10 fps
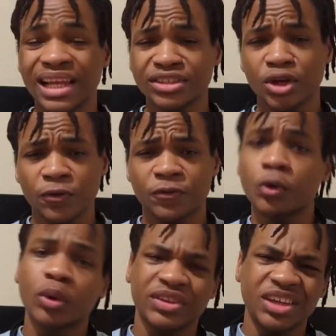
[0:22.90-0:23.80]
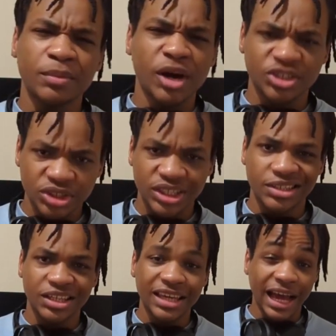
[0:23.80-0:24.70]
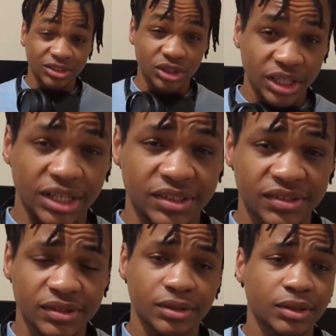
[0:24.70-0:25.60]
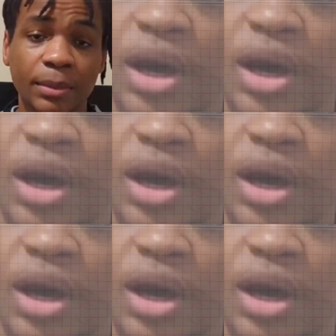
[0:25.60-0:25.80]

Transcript: let's go through what the immersion technique actually is. The